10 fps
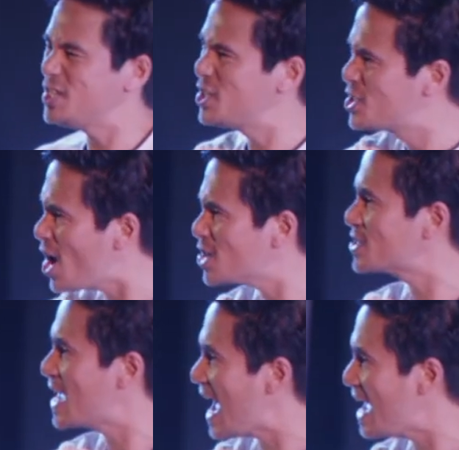just
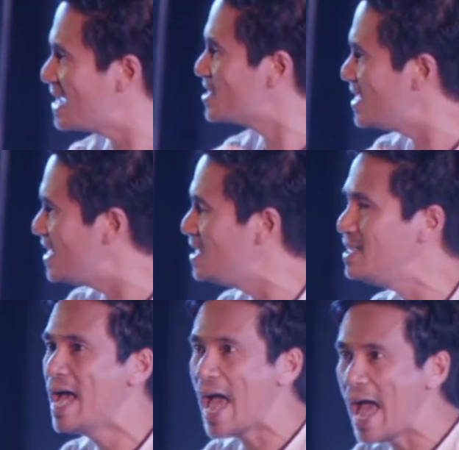as he
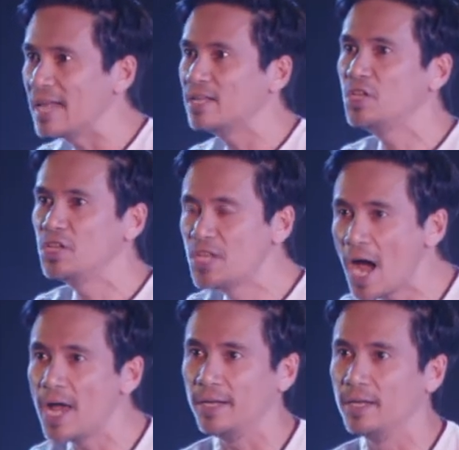had
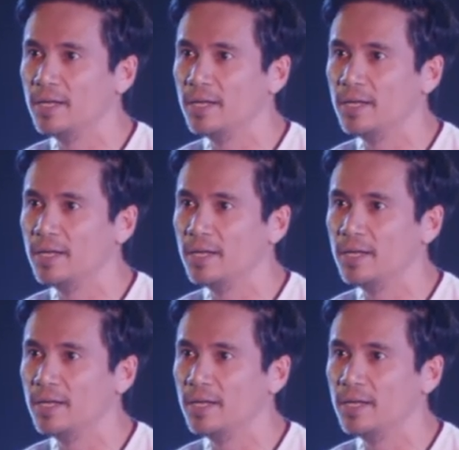done.